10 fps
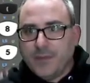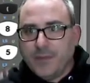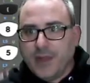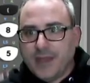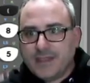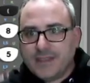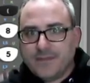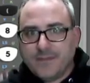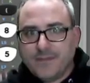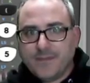plus
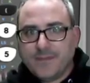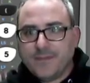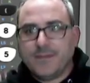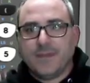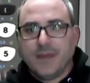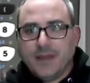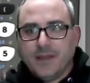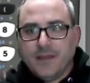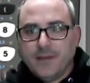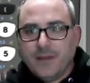
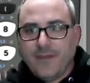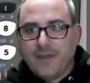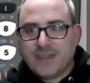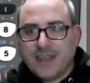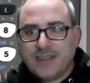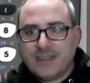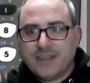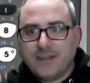35 cents,